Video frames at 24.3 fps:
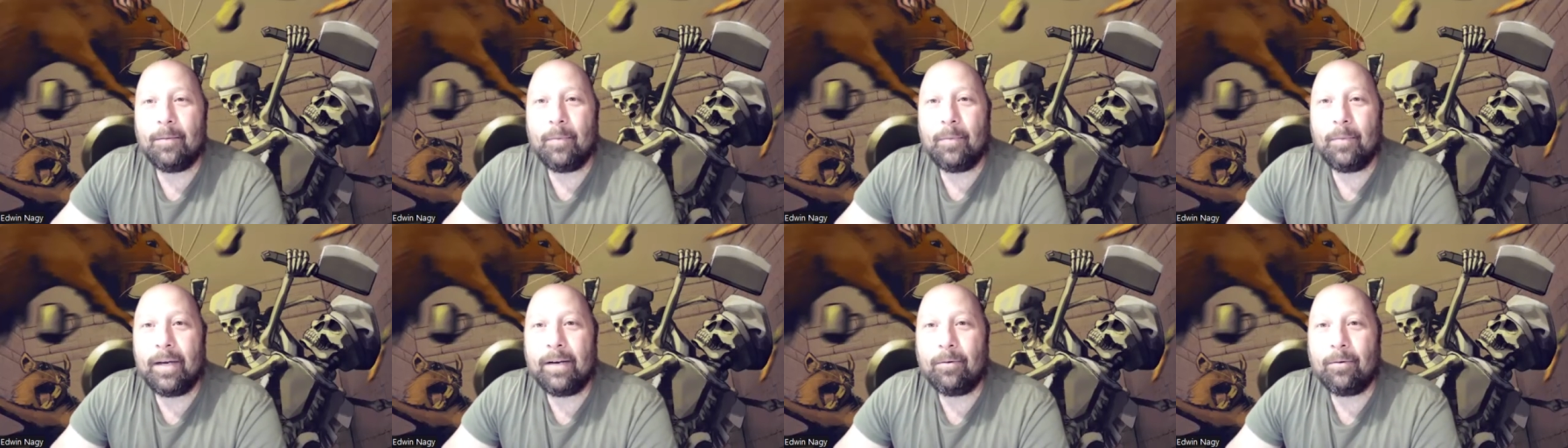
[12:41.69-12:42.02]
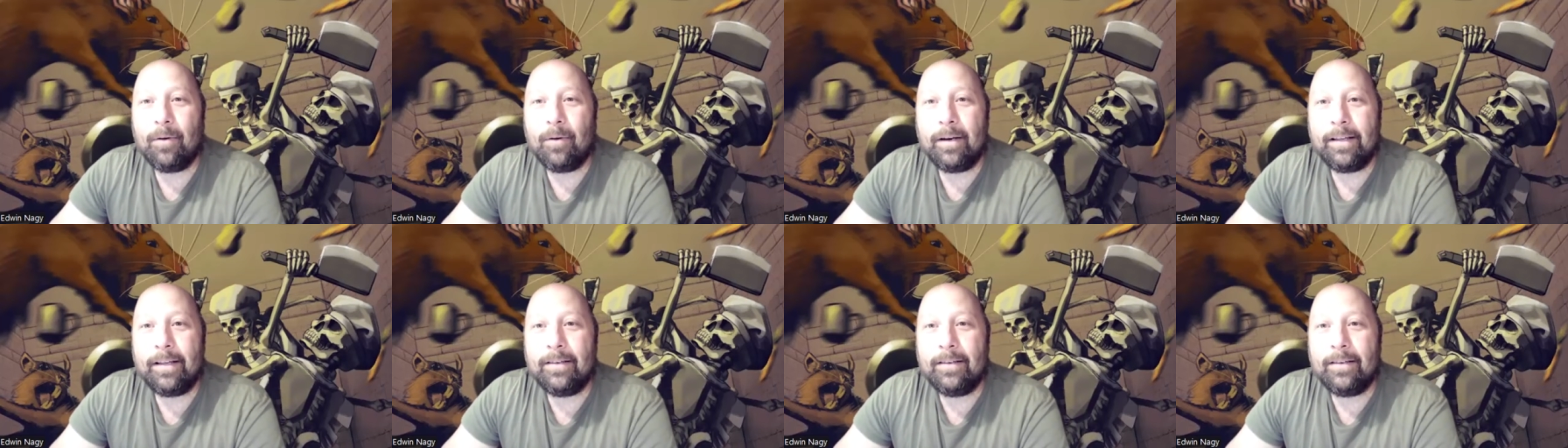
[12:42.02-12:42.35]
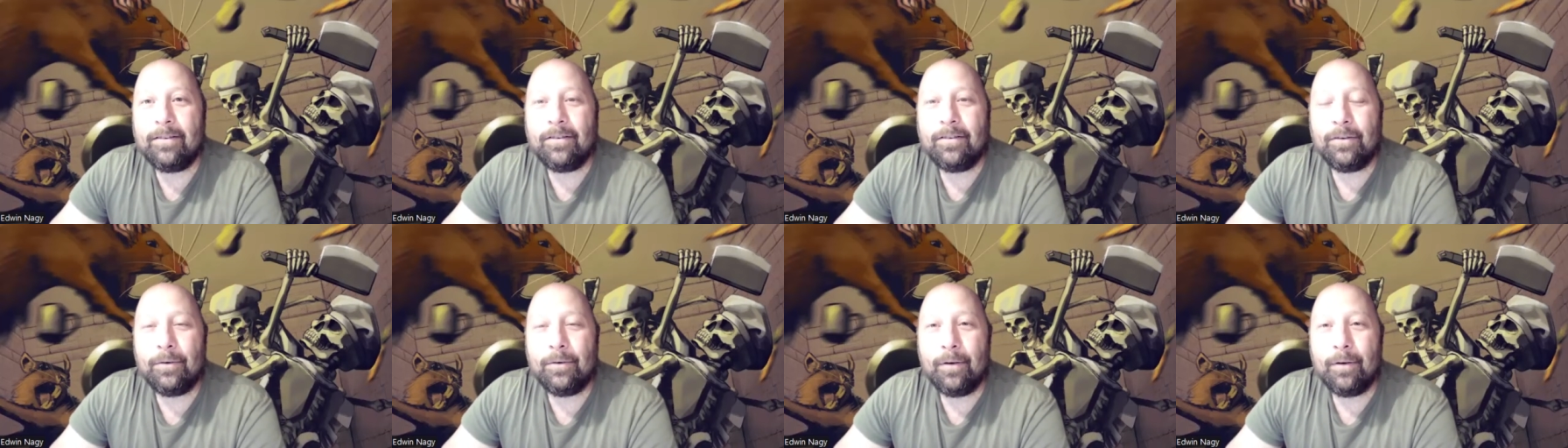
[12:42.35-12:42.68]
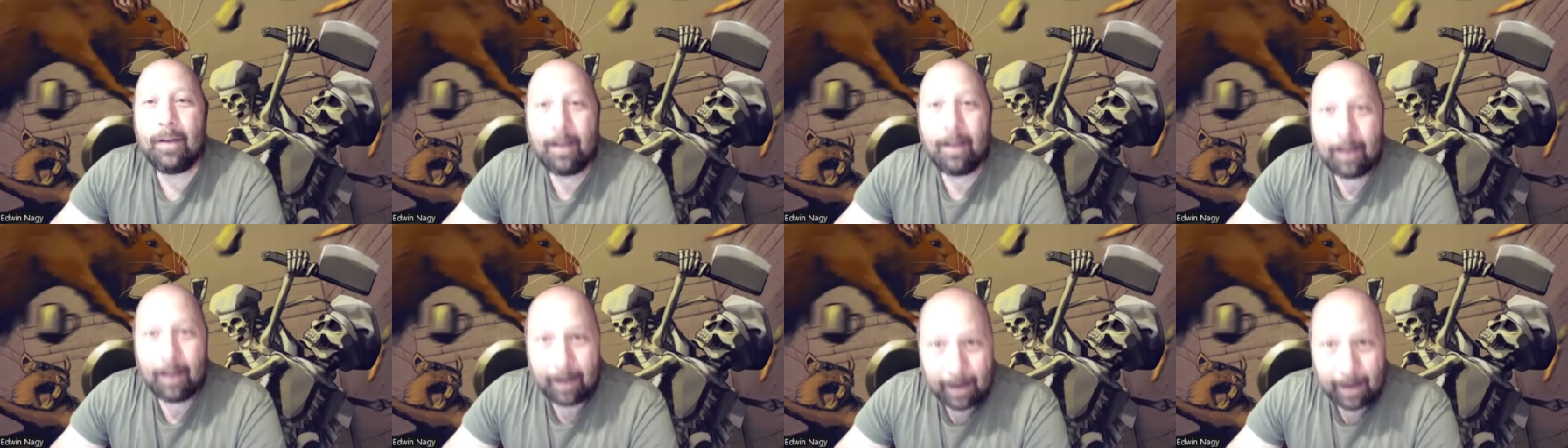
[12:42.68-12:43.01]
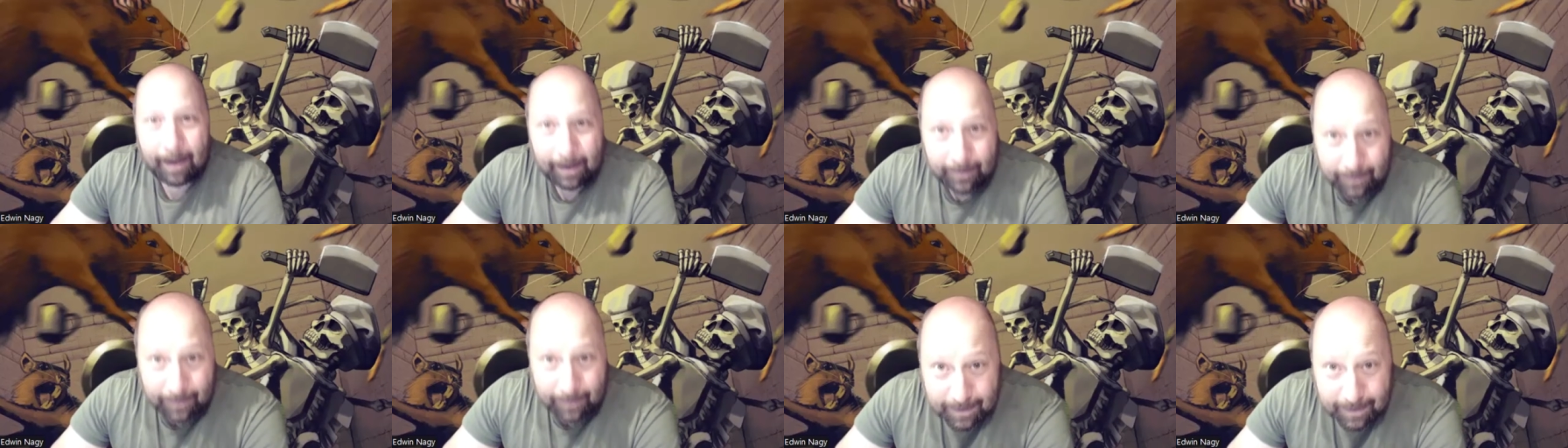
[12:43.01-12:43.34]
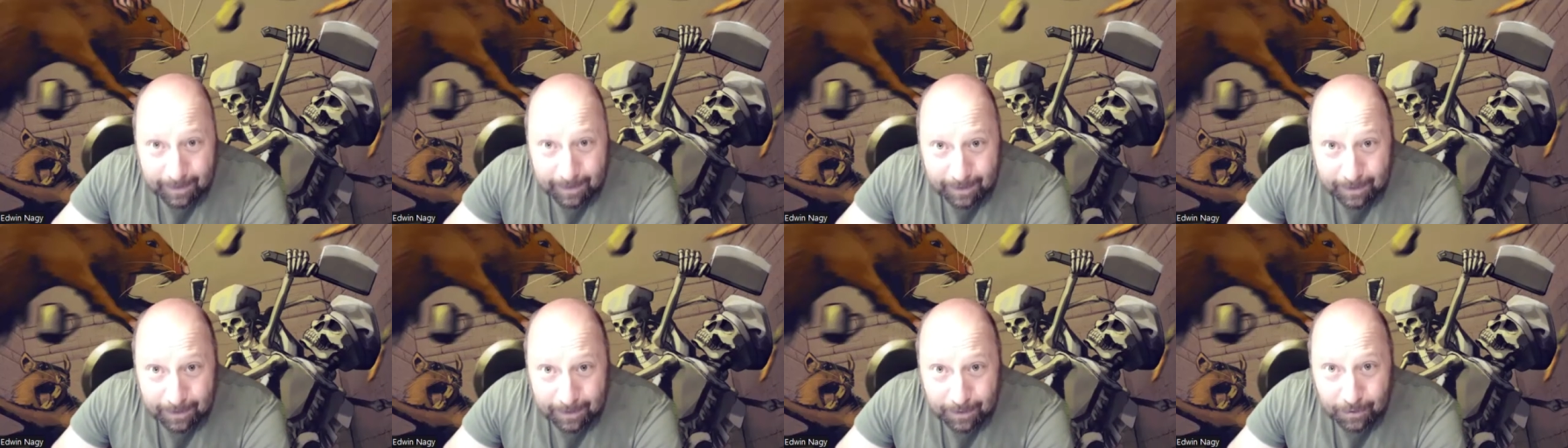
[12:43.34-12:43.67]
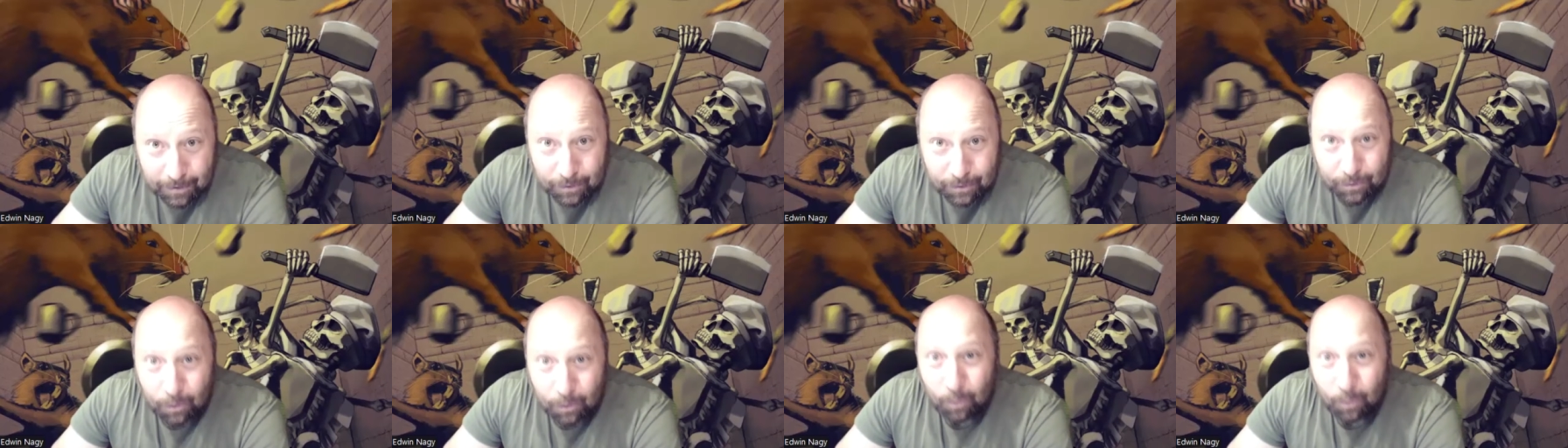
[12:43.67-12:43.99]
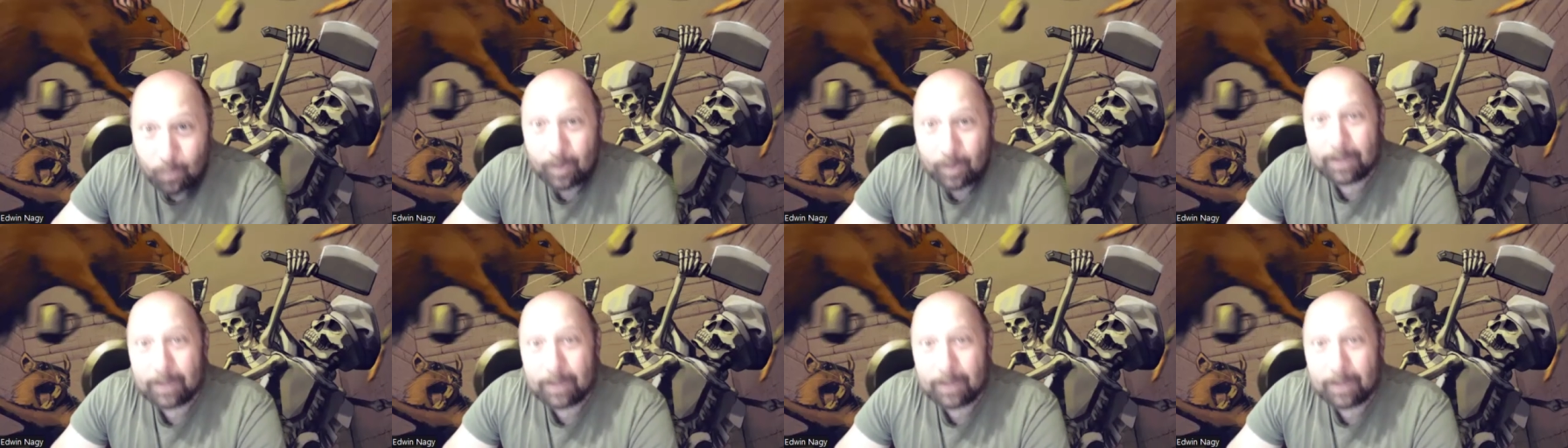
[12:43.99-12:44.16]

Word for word: might run into and this is so